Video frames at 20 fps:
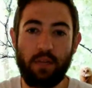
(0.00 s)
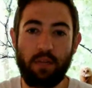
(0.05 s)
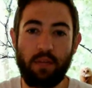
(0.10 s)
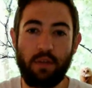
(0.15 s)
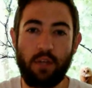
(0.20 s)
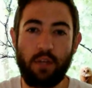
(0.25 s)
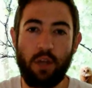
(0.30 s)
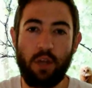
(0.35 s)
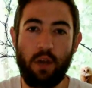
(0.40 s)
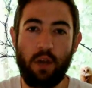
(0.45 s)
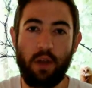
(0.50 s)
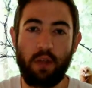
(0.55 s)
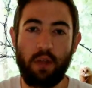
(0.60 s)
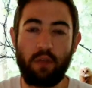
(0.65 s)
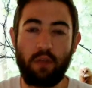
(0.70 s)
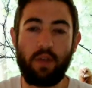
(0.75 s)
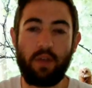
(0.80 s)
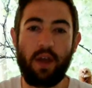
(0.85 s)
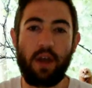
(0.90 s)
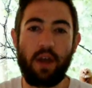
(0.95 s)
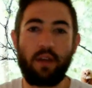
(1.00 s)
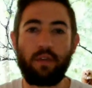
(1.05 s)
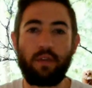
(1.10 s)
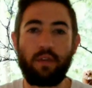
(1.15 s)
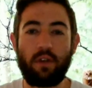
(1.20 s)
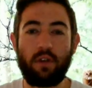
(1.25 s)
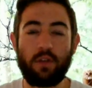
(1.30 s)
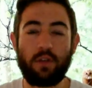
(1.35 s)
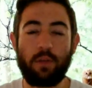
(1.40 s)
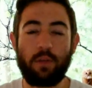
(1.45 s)
going through that
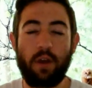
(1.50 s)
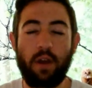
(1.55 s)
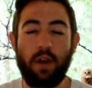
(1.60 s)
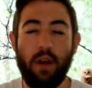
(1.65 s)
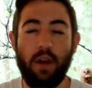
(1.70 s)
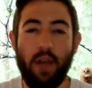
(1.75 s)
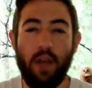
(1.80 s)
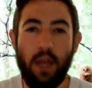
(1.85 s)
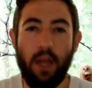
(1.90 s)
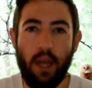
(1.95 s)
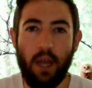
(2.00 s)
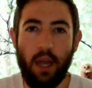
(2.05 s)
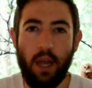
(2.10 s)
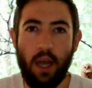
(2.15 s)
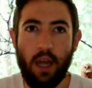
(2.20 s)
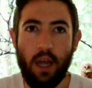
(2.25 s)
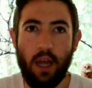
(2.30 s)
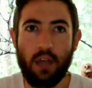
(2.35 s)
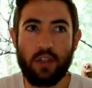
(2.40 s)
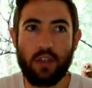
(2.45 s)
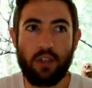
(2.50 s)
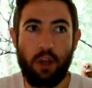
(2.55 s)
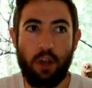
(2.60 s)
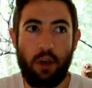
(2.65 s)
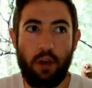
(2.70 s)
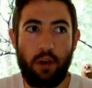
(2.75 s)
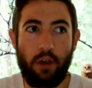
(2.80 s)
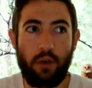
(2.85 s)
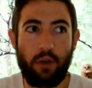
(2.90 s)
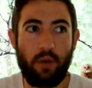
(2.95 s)
for us, Byron.
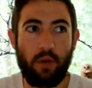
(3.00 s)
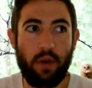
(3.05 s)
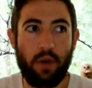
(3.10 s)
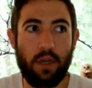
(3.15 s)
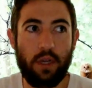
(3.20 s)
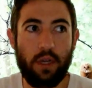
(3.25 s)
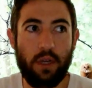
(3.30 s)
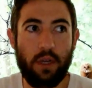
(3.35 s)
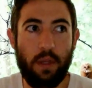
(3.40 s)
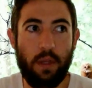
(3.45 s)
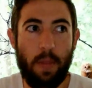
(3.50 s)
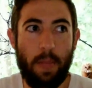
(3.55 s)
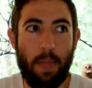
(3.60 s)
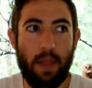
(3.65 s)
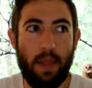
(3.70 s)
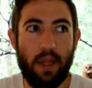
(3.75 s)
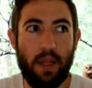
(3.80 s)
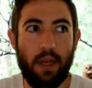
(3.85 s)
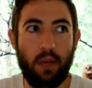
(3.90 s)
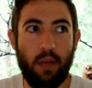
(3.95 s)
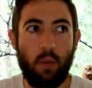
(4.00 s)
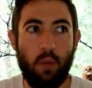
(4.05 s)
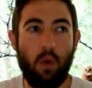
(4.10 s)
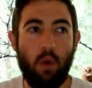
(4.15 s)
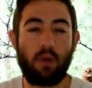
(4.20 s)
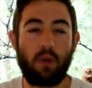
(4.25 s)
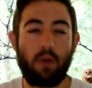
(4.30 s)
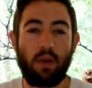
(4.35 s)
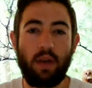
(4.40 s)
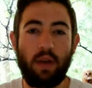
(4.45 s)
So
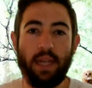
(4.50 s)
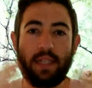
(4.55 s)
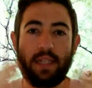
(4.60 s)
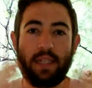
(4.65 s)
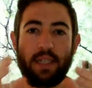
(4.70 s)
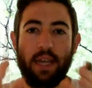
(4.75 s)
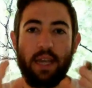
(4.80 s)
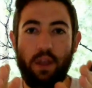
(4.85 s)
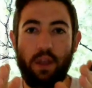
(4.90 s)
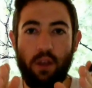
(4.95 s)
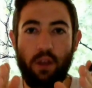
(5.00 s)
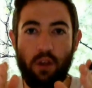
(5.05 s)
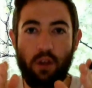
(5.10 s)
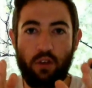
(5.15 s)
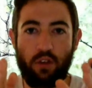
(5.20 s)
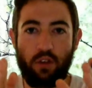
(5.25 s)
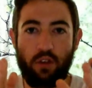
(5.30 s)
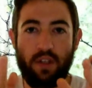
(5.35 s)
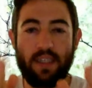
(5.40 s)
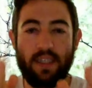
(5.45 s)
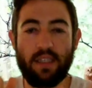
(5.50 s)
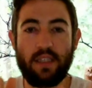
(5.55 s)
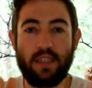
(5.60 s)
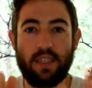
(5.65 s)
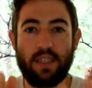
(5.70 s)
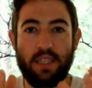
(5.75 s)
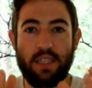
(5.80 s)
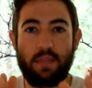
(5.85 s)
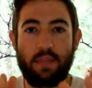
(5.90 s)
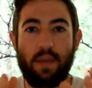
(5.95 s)
let's say, so this is the
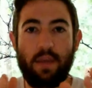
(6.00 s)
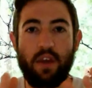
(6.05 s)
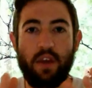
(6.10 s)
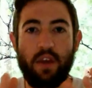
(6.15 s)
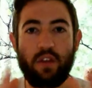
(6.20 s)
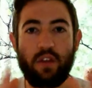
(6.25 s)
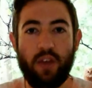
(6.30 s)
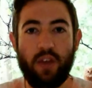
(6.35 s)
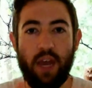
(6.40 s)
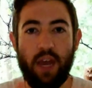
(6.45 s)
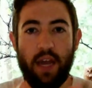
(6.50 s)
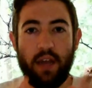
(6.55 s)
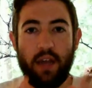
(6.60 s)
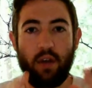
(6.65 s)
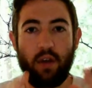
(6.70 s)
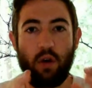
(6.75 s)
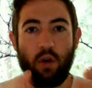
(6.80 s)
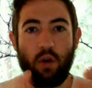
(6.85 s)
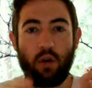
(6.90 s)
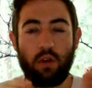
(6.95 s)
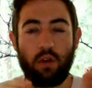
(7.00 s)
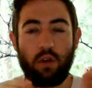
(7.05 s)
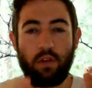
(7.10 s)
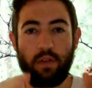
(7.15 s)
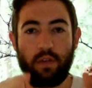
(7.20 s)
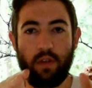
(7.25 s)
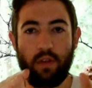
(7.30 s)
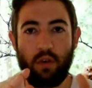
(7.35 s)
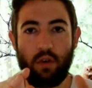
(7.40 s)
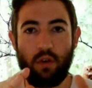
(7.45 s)
system that you take all
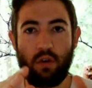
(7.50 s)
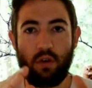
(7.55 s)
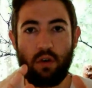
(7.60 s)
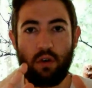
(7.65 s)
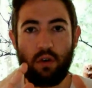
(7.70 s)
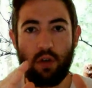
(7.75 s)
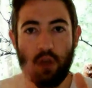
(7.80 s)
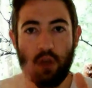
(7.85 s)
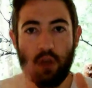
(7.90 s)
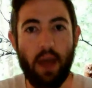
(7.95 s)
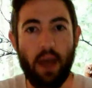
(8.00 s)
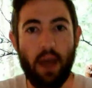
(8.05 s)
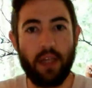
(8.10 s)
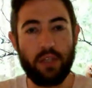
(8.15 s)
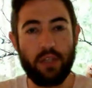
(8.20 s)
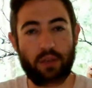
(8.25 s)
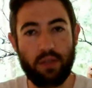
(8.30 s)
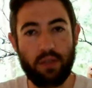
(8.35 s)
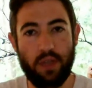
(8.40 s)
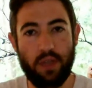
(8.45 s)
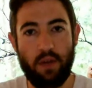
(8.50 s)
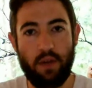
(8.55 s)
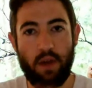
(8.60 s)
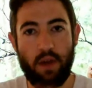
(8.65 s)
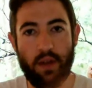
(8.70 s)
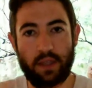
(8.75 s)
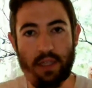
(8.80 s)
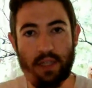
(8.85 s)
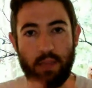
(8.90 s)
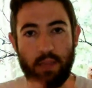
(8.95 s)
of your clients through, is that
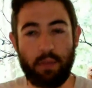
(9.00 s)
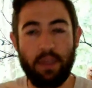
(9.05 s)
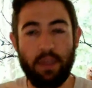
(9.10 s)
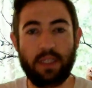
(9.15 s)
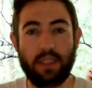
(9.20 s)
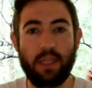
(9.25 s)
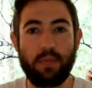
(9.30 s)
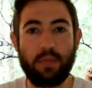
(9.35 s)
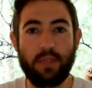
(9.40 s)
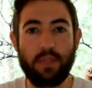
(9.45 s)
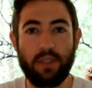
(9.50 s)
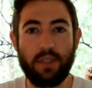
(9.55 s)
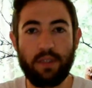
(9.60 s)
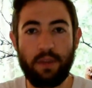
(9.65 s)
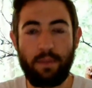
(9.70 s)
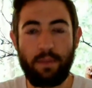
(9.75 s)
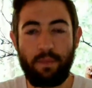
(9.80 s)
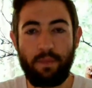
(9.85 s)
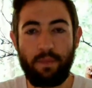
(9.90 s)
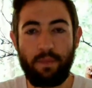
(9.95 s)
right? The step-by-step system?